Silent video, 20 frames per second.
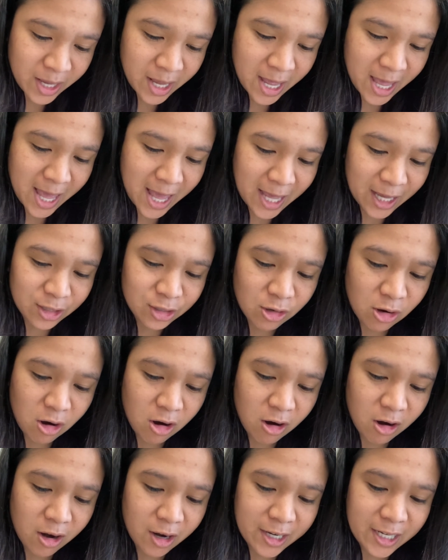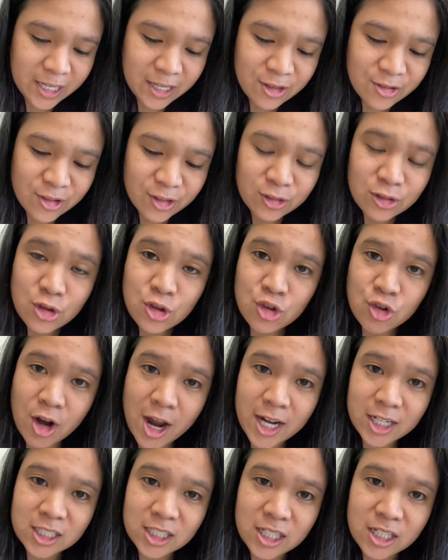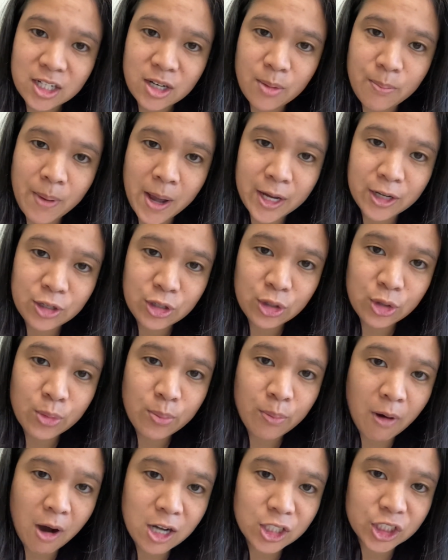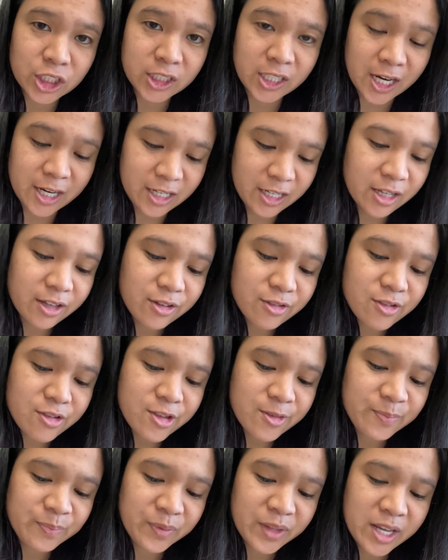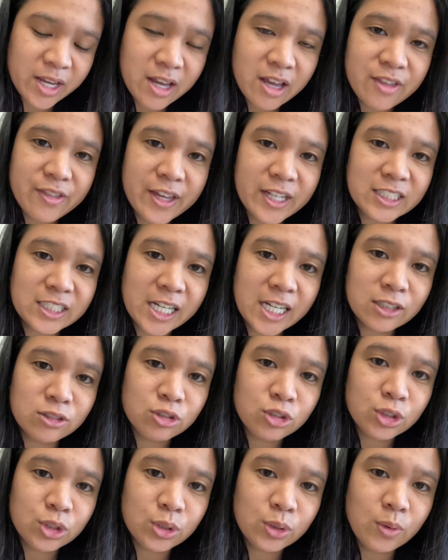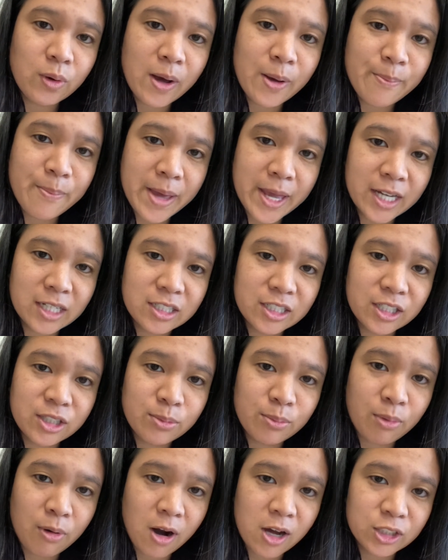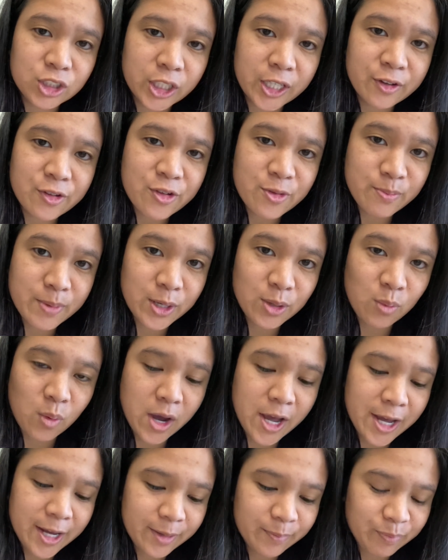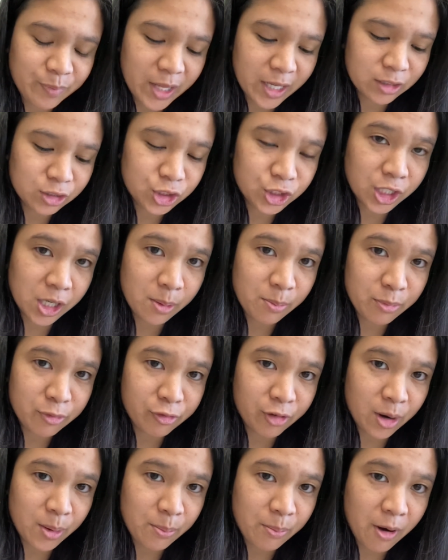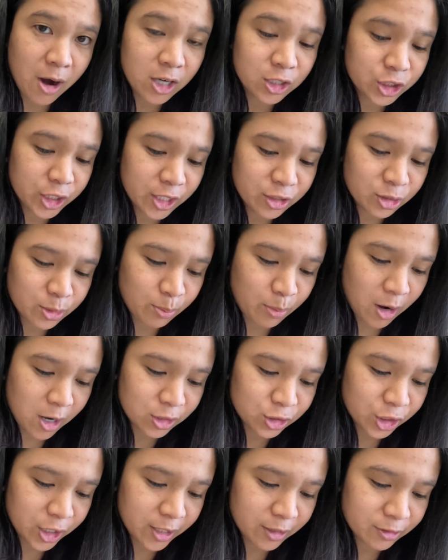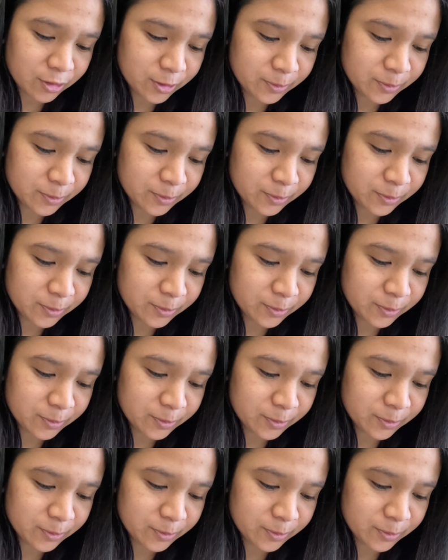and are easily distracted by new project ideas. They tend to abandon projects midway and jump from project to project.